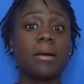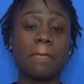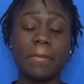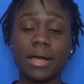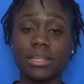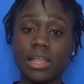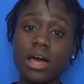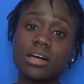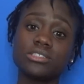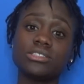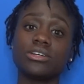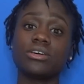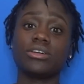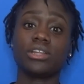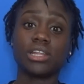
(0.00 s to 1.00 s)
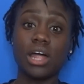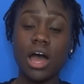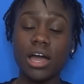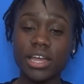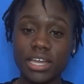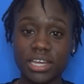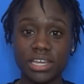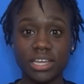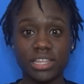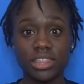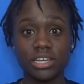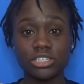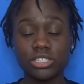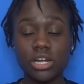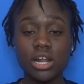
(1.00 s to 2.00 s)
My locks are locking and
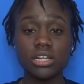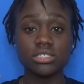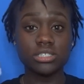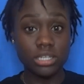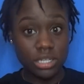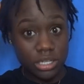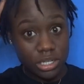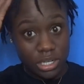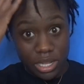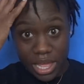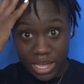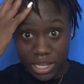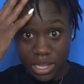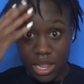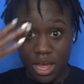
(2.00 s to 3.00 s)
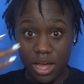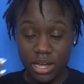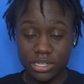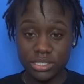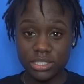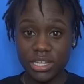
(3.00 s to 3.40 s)
they're starting to look like locks.